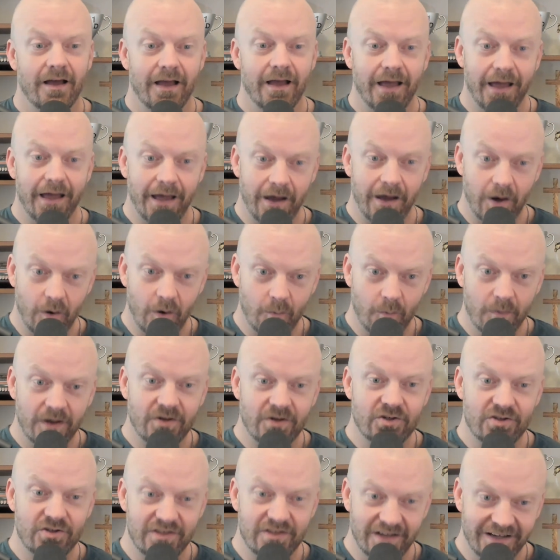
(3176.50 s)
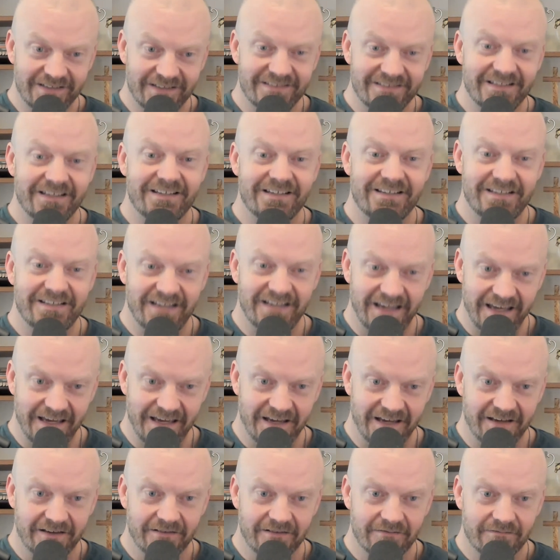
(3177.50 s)
How much does it
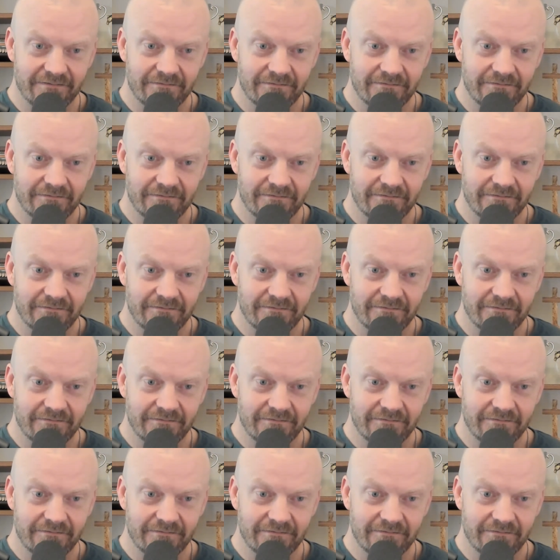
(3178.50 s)
take?